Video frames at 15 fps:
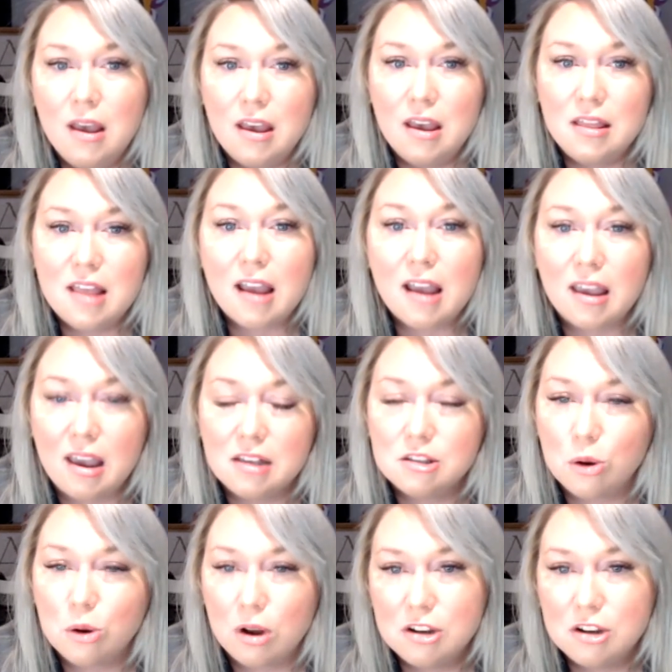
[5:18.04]
In that case, a
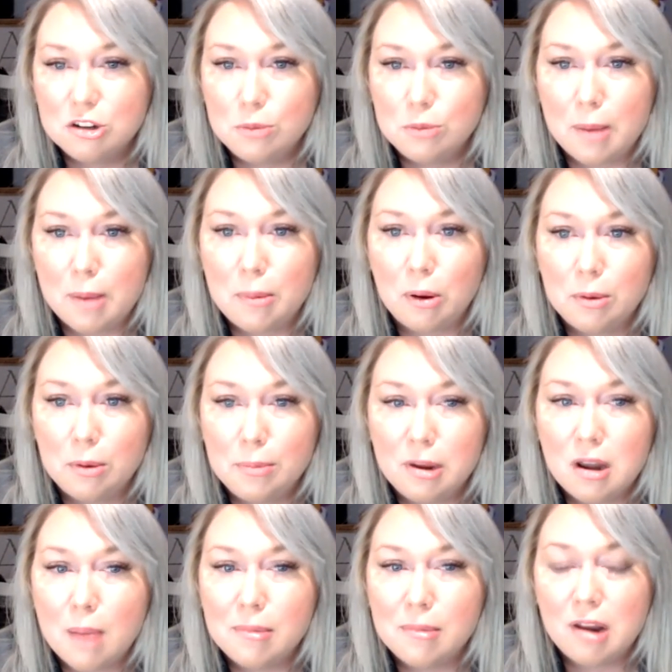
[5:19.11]
credentialed member would be
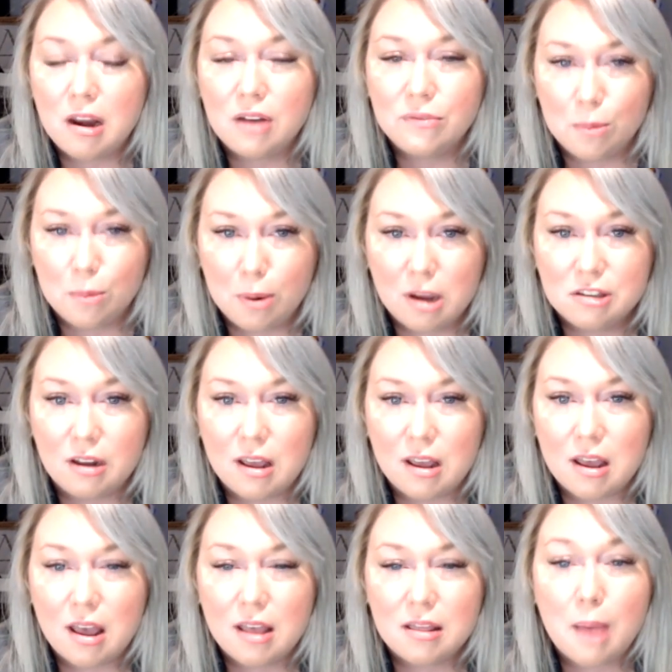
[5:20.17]
nominated for
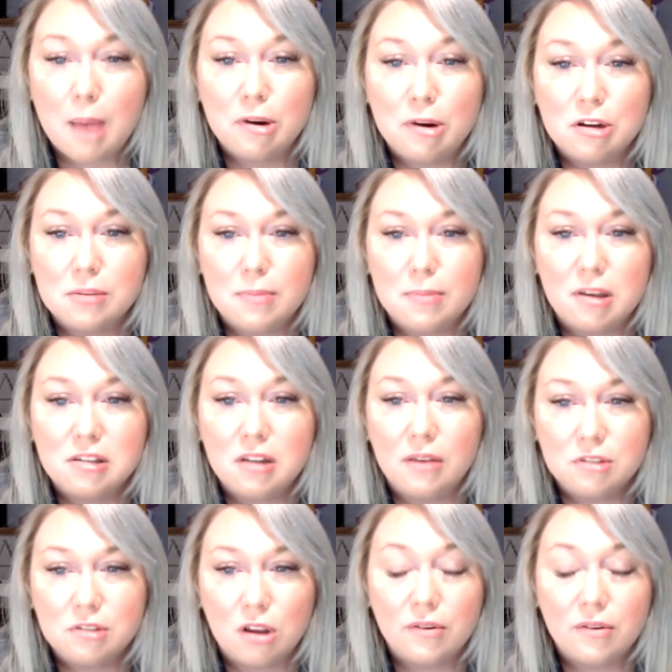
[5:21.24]
president and that person must have
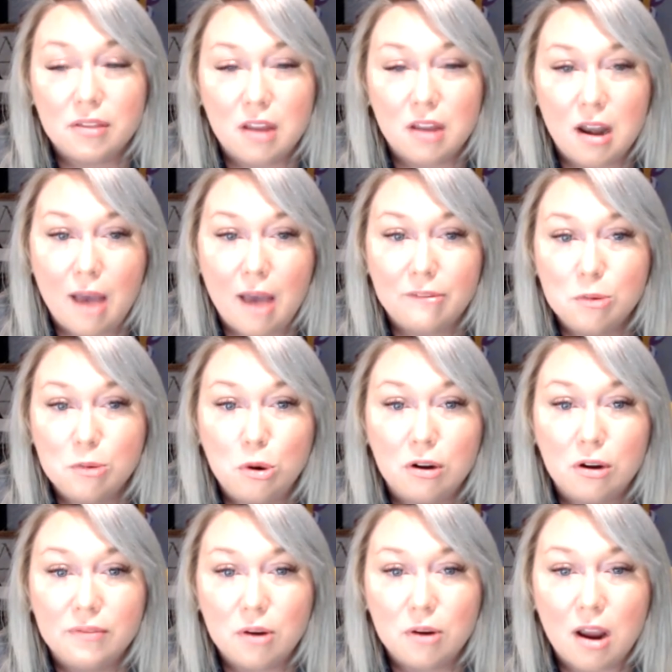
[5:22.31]
served on the NAVTA Board
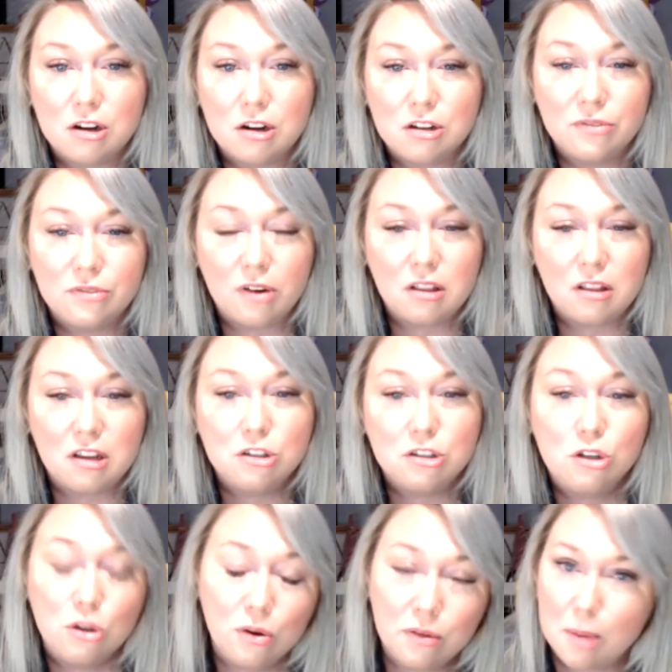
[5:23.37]
of Directors for at least
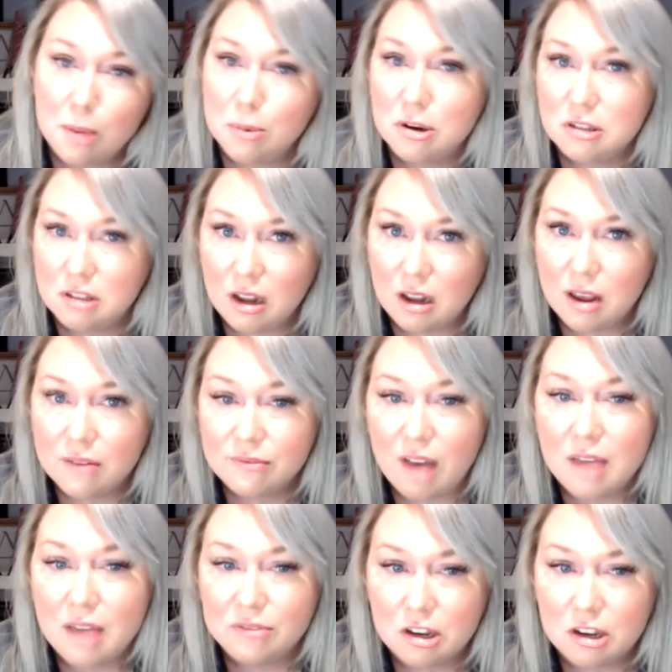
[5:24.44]
two of the preceding
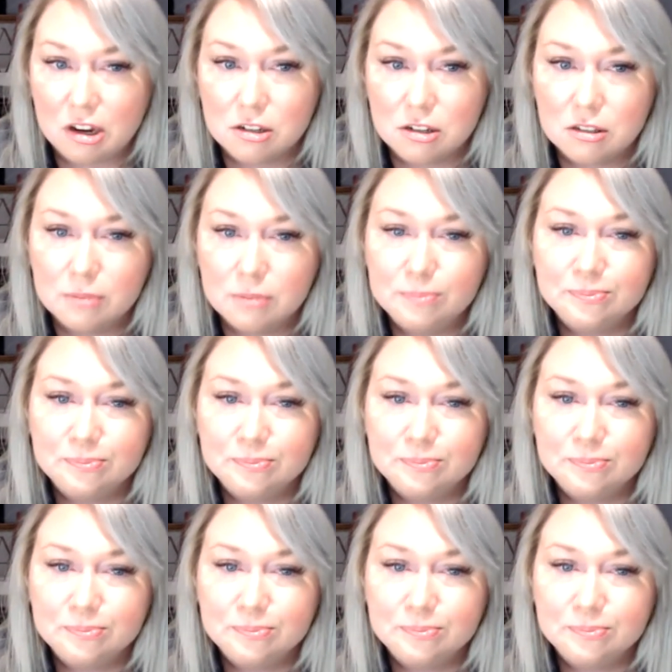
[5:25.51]
five years.